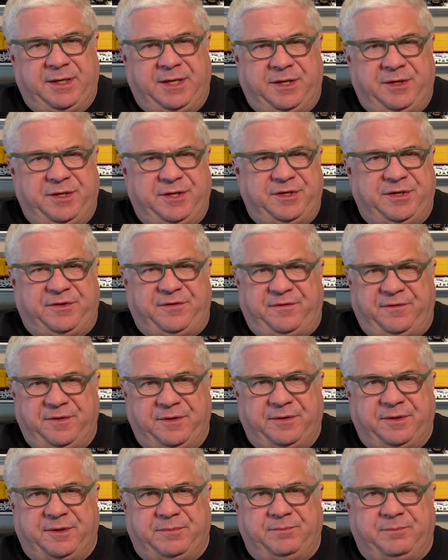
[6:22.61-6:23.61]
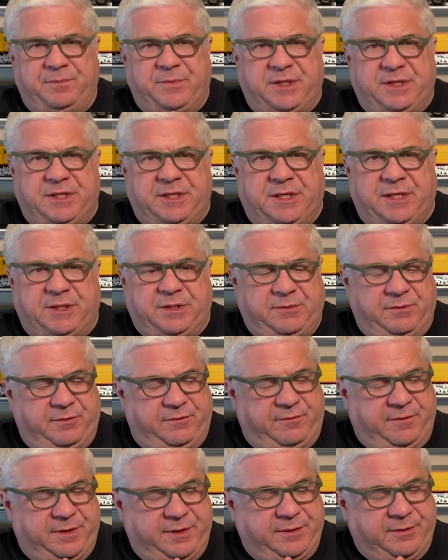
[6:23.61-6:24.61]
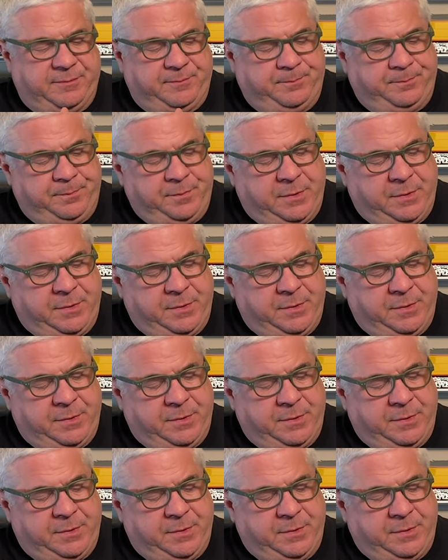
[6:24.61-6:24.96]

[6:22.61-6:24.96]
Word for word: You can just feel them to touch with your finger.